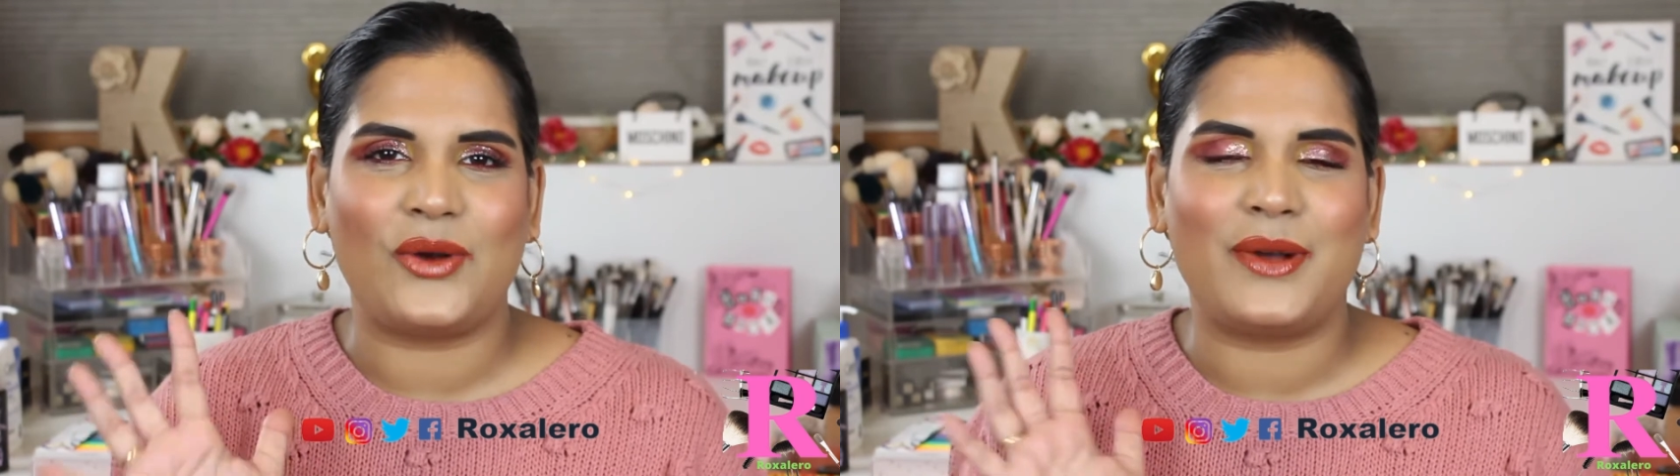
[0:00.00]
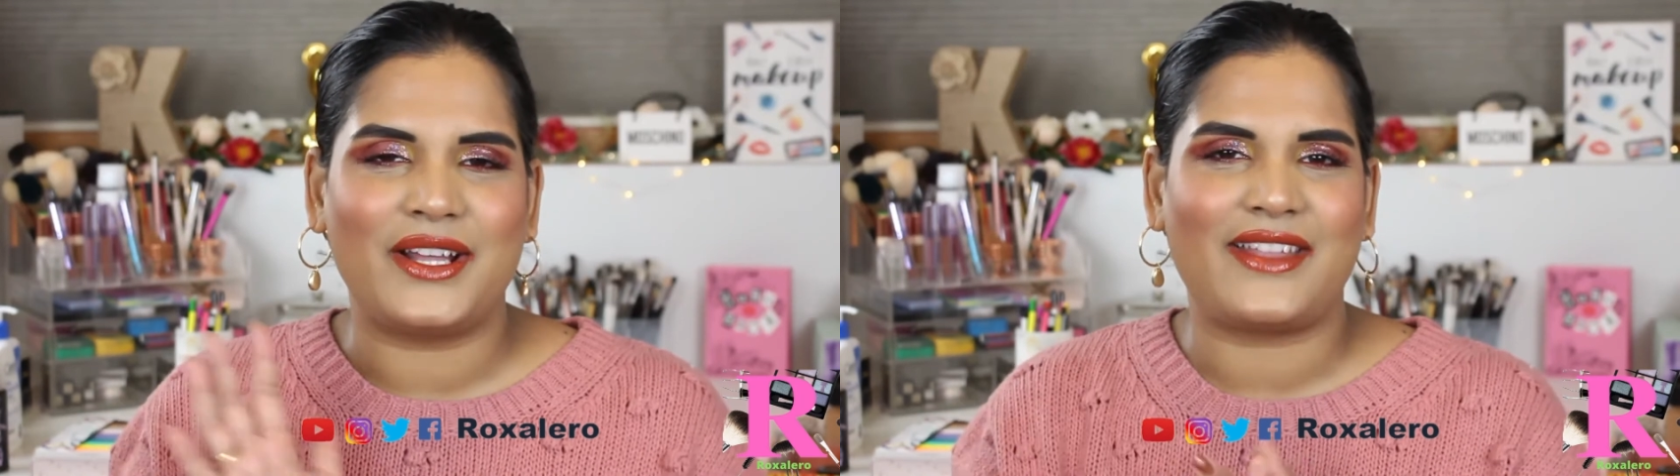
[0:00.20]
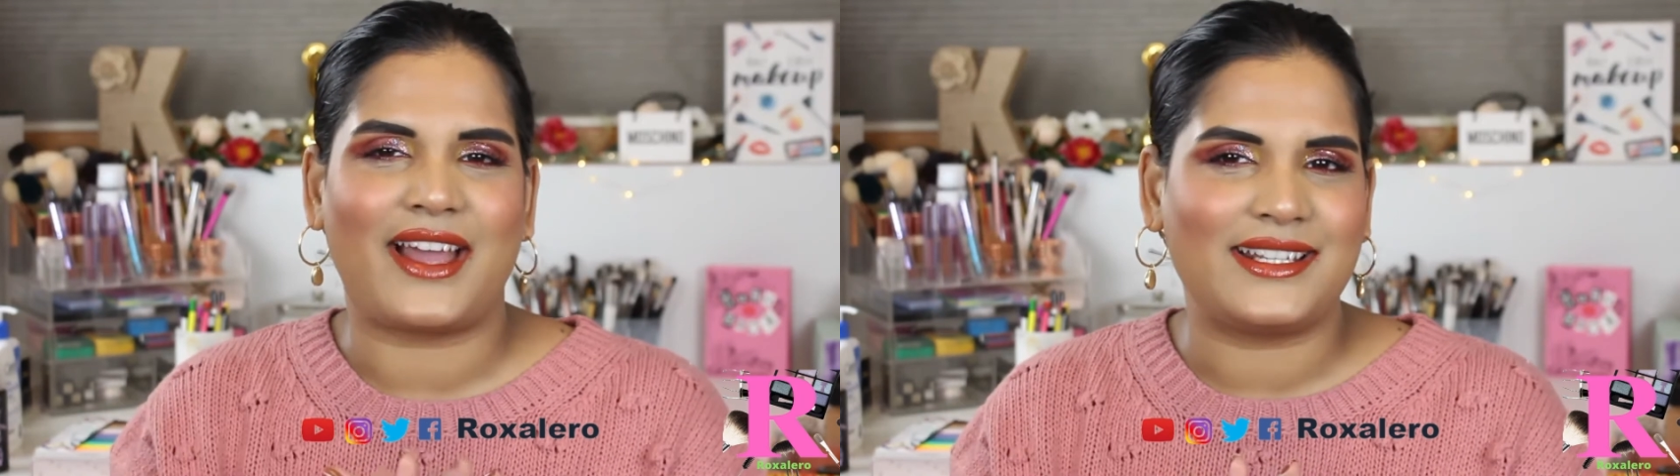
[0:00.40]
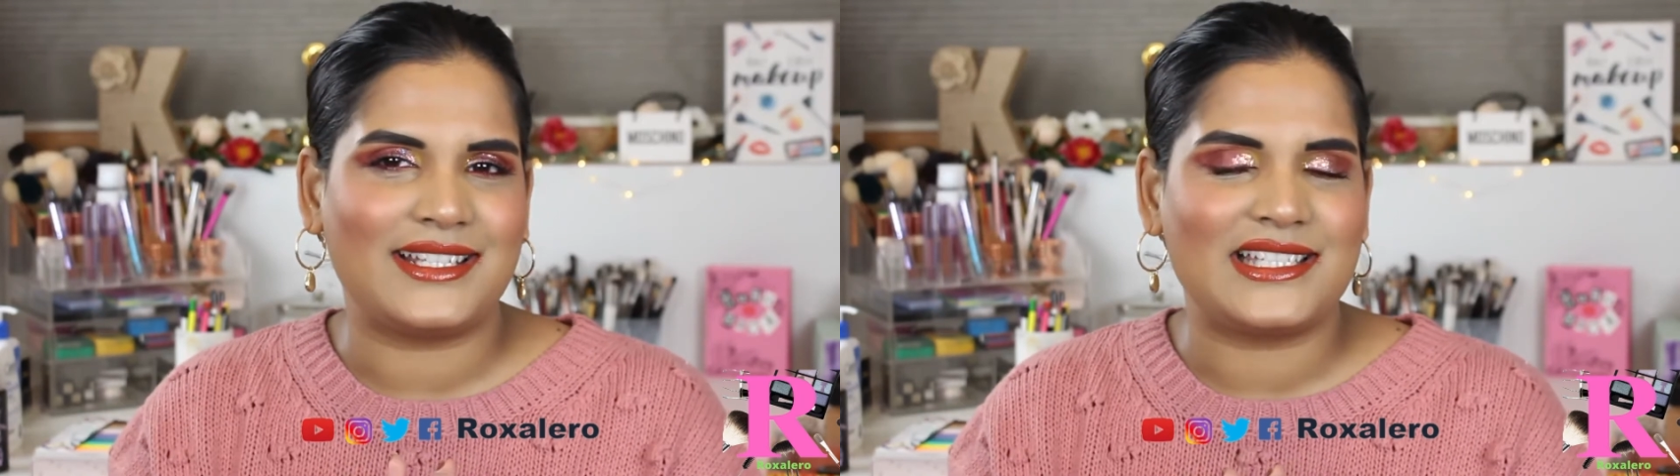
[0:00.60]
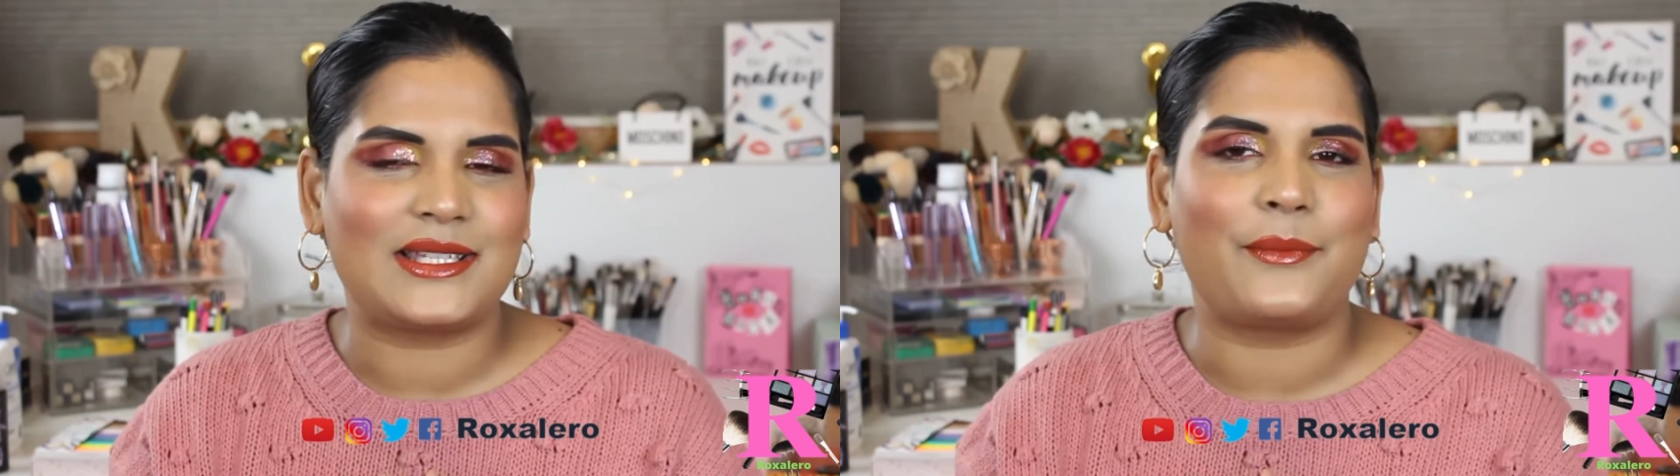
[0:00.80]
but that
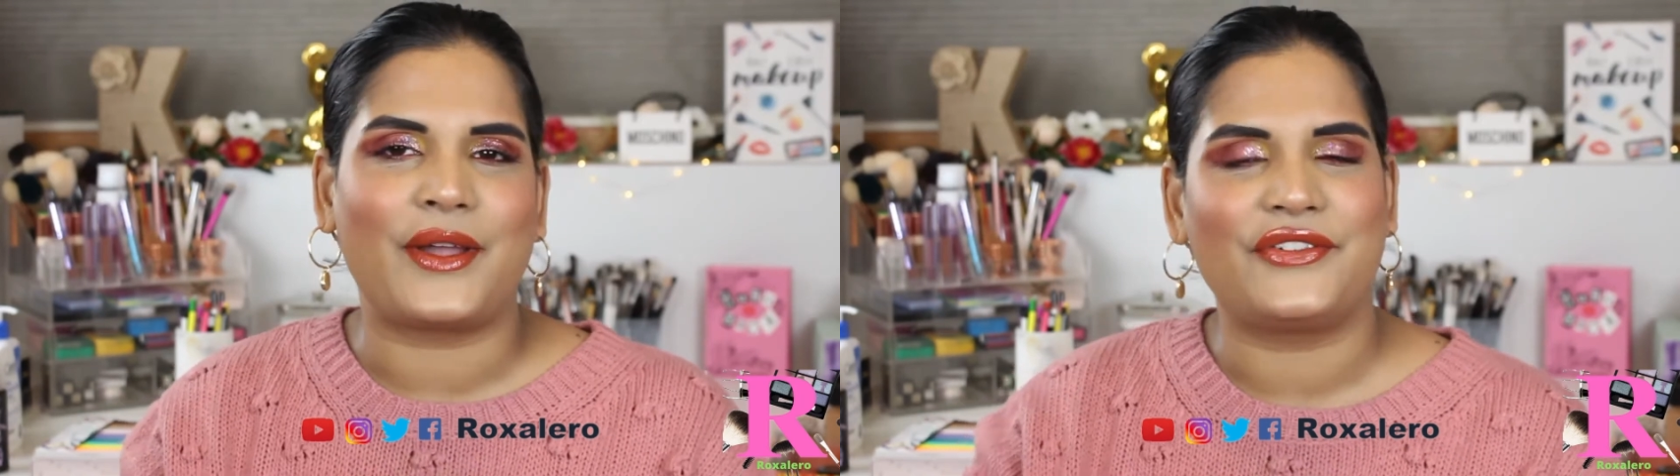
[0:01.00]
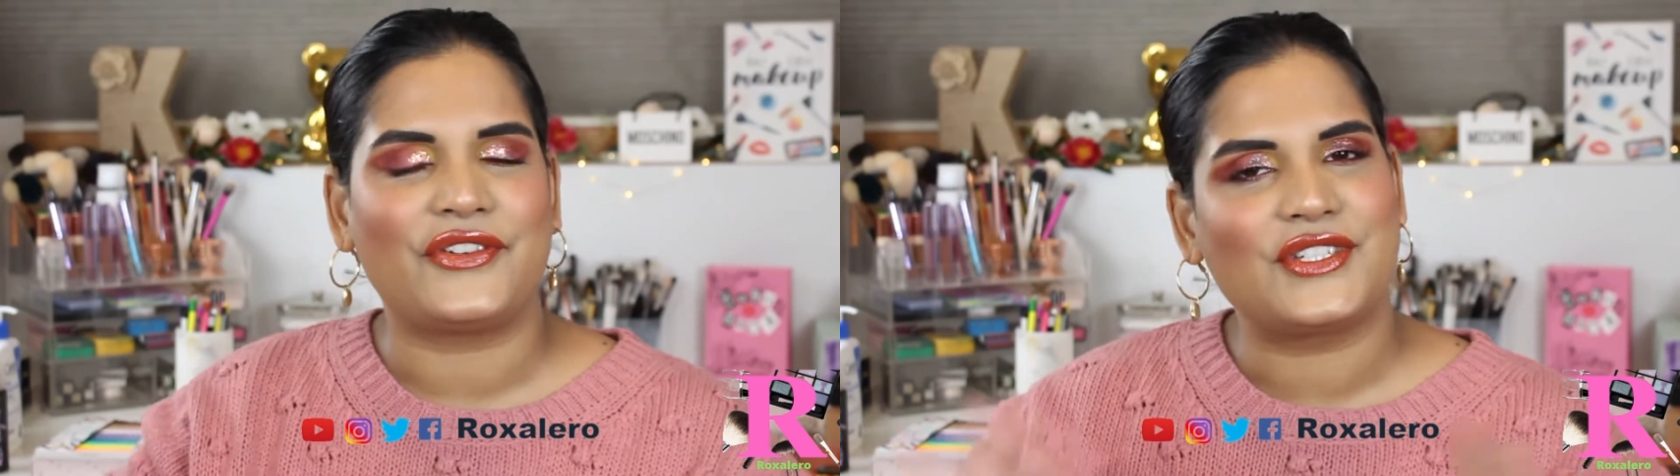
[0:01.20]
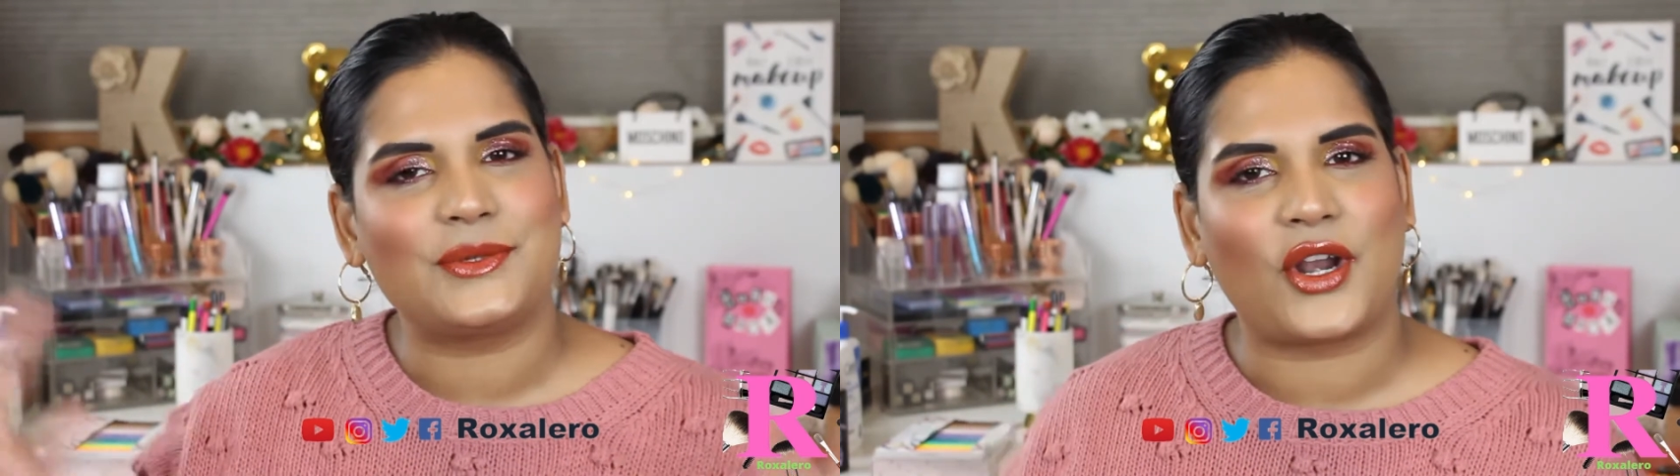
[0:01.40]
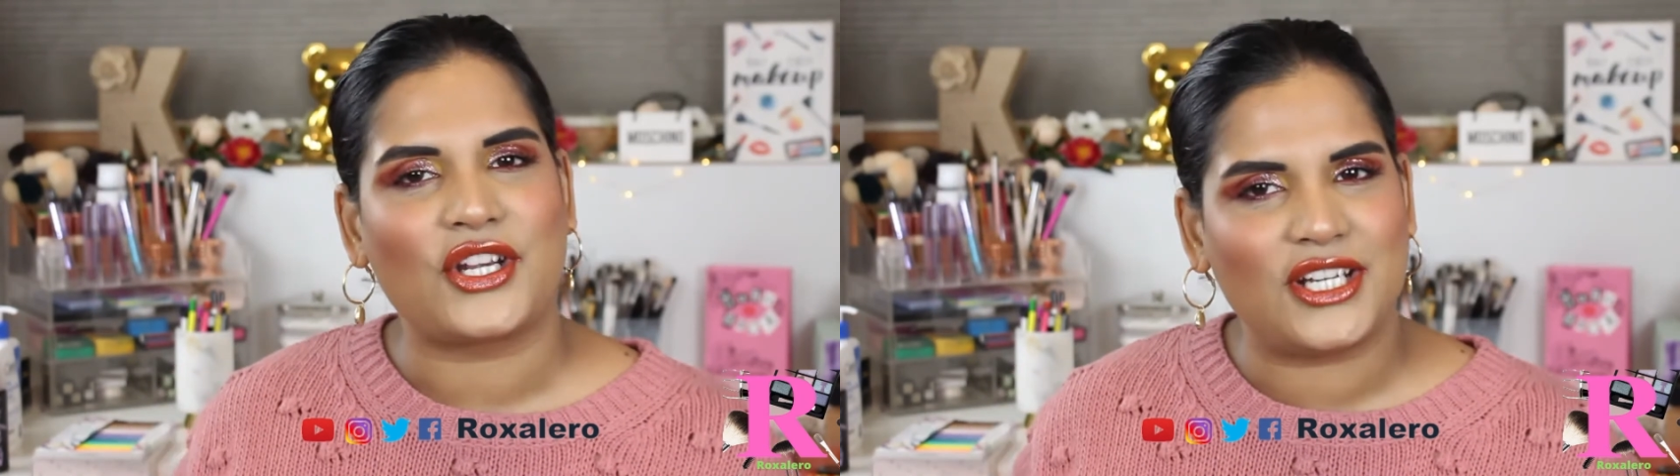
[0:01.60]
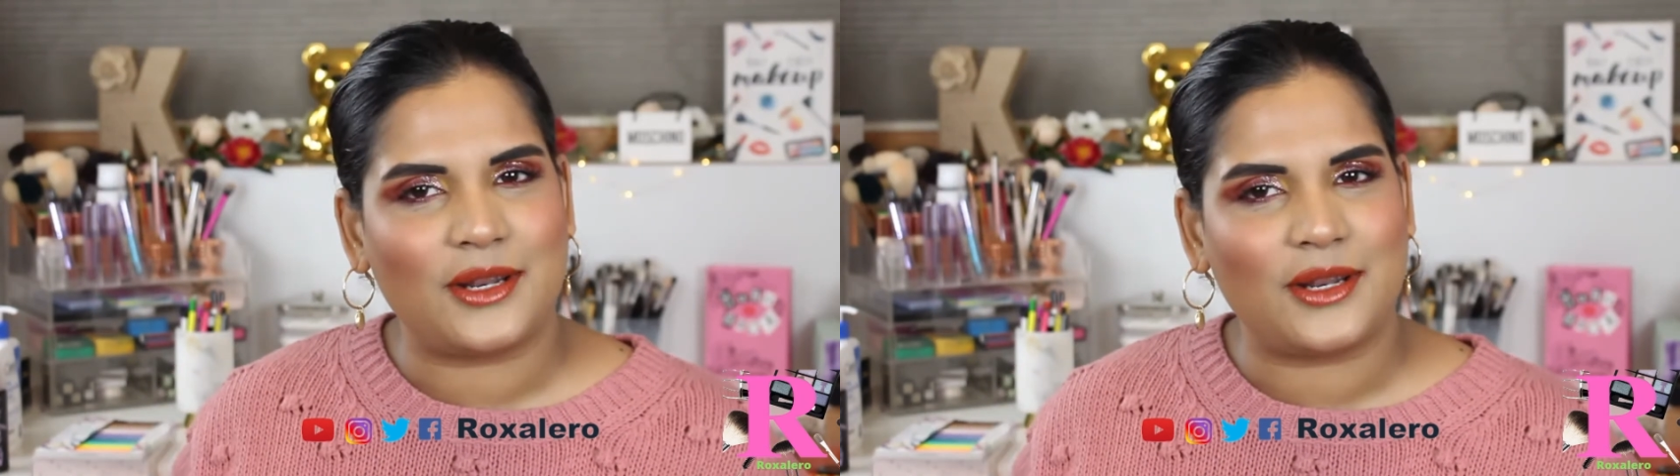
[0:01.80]
is my first impression.